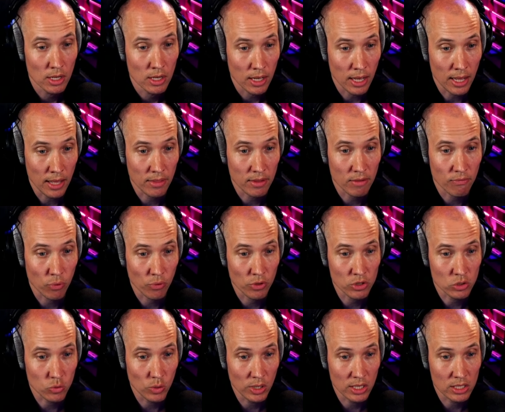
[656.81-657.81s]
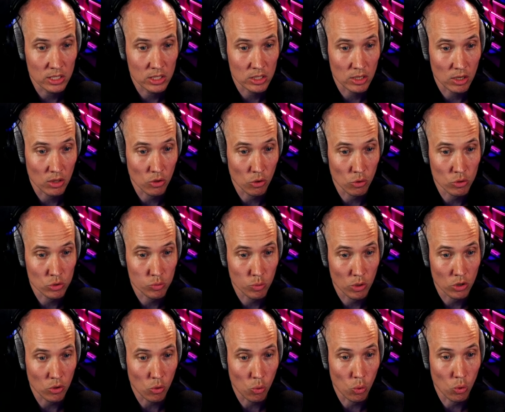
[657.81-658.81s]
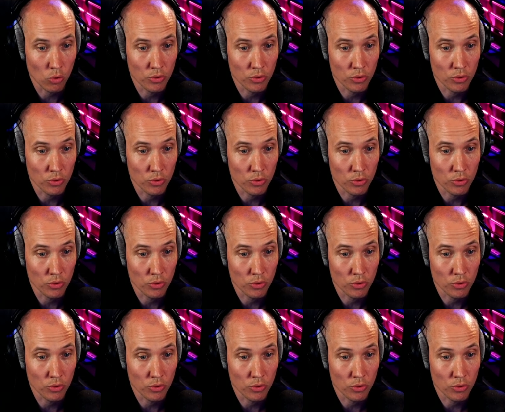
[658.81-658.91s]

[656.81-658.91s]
And for the strings, those were all